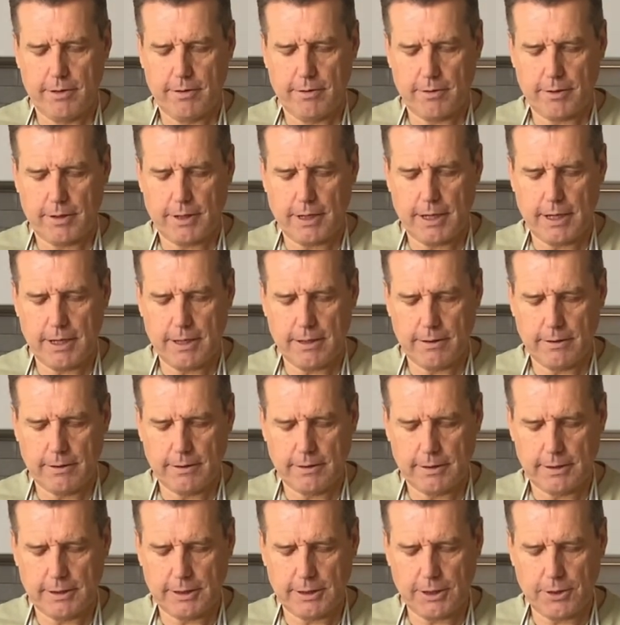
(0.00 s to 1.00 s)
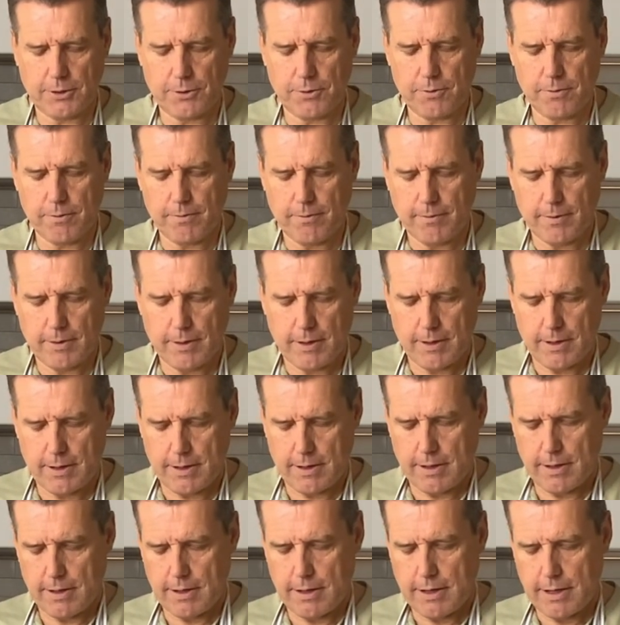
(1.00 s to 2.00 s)
Okay, so
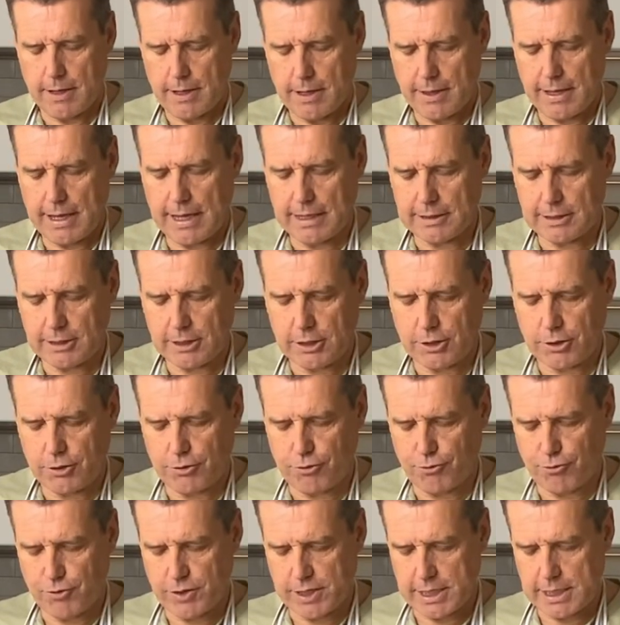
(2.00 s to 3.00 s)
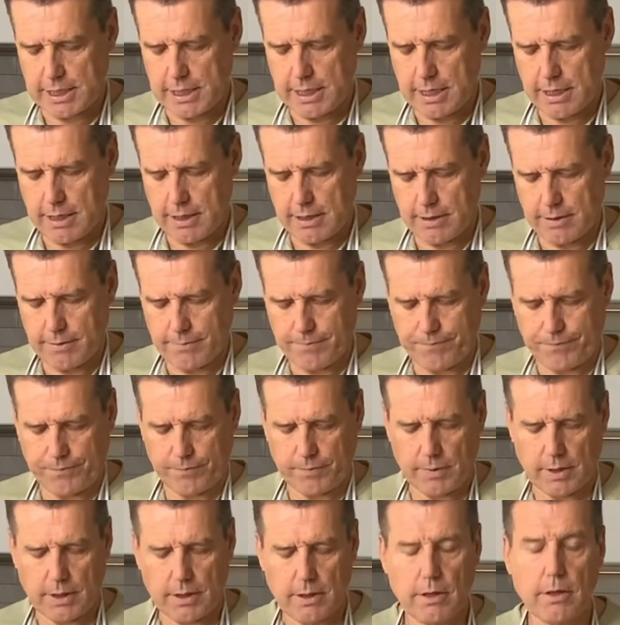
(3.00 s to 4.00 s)
that's we've
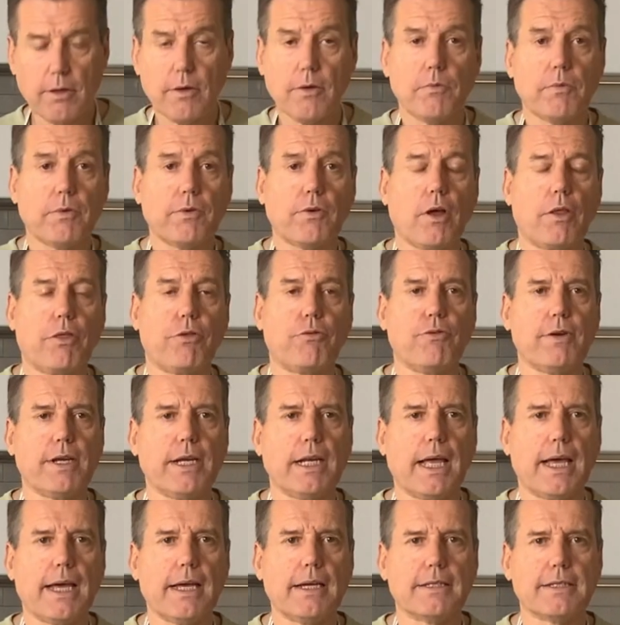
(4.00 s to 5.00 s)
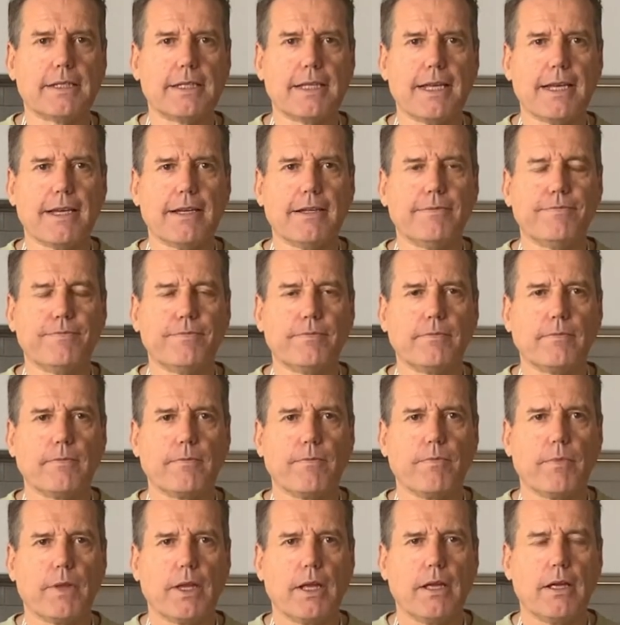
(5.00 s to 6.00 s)
got 3 layers there.
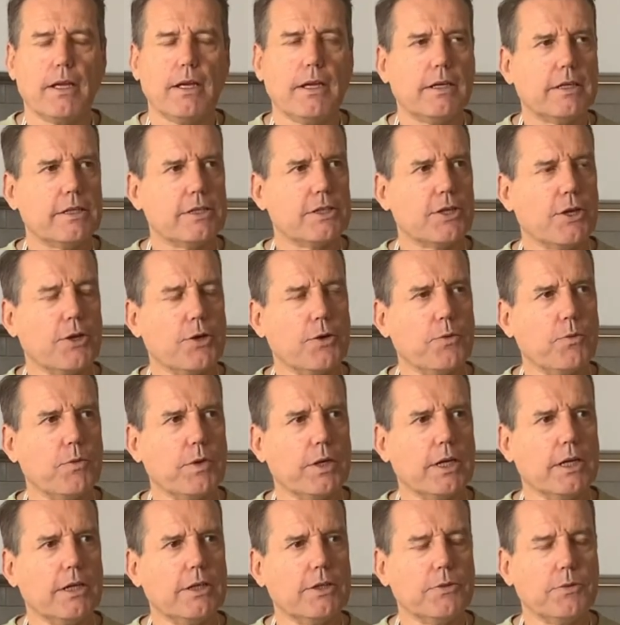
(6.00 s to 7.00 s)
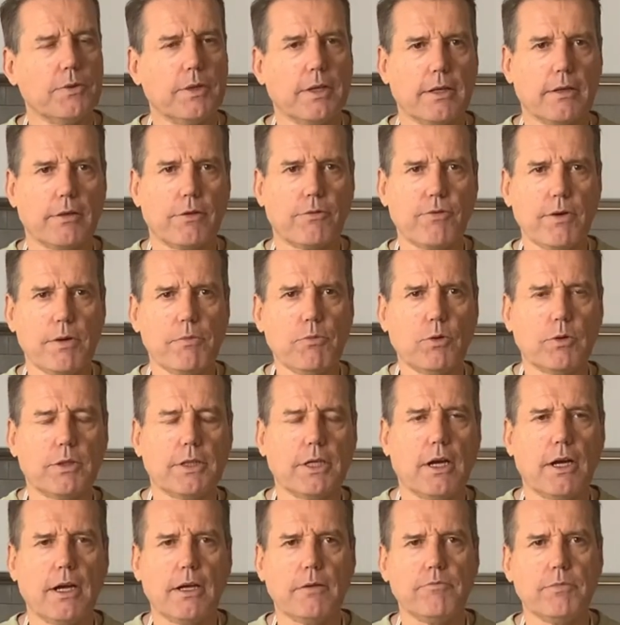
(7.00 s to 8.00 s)
So we're going to do it 3 more
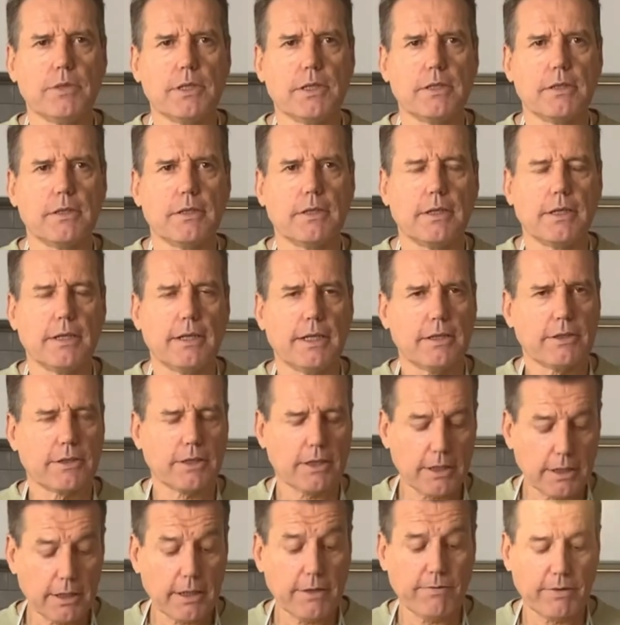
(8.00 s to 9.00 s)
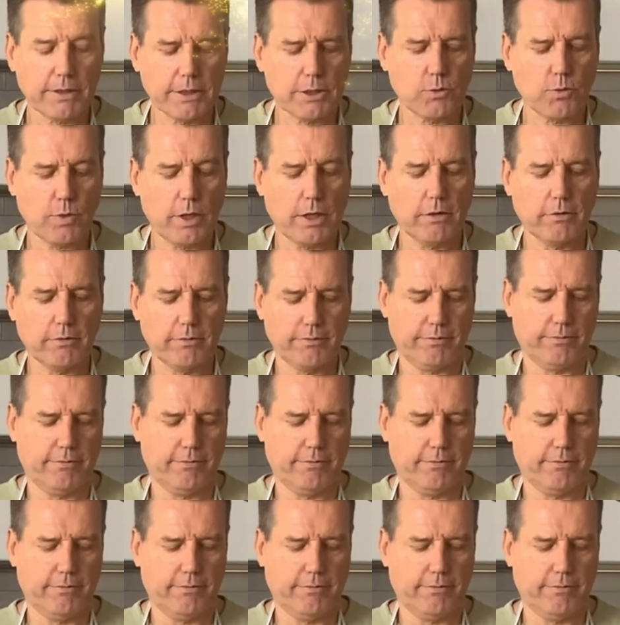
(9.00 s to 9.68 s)
times, and that's going to give us 12.